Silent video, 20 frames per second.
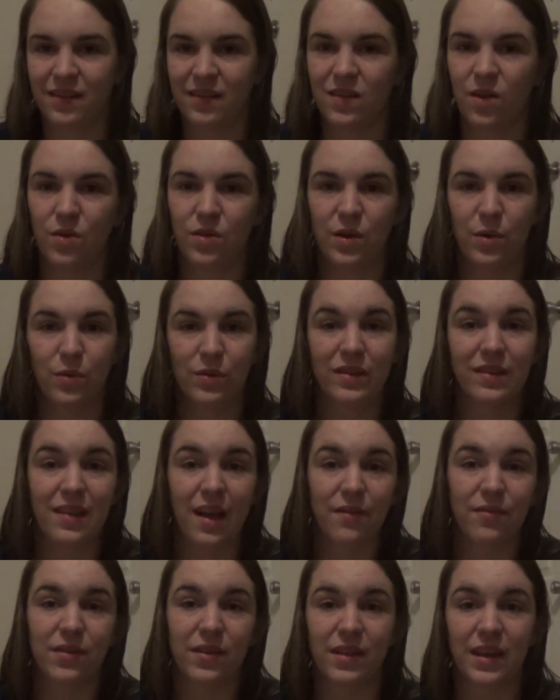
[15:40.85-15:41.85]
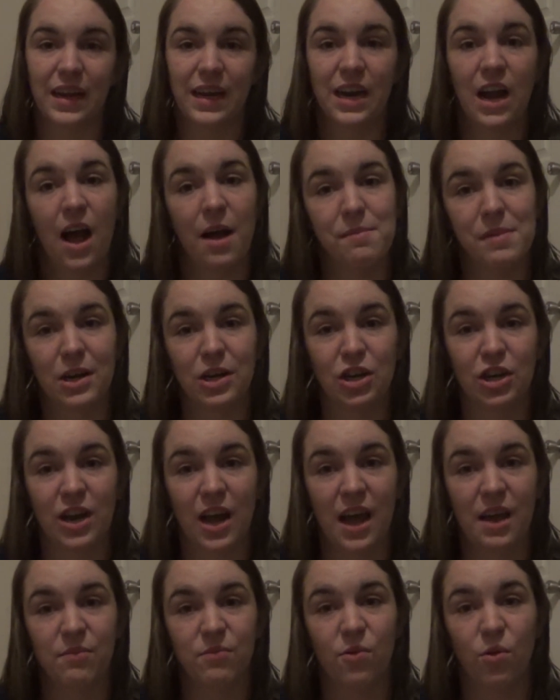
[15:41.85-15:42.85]
so there was definitely not much
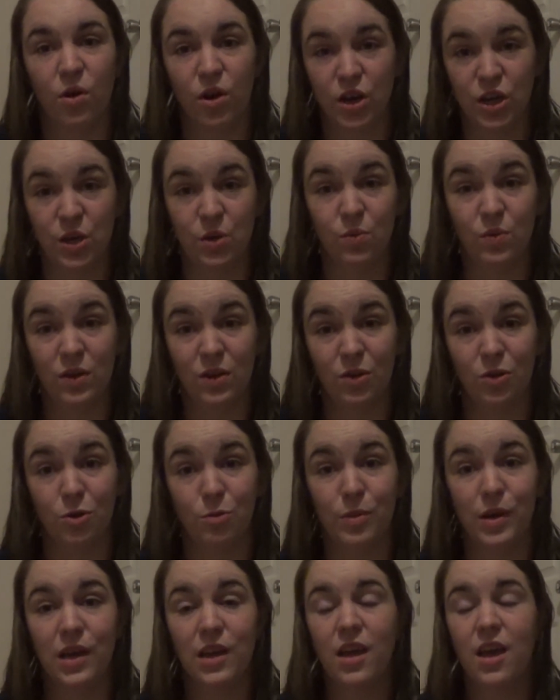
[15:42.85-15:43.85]
time for YouTube.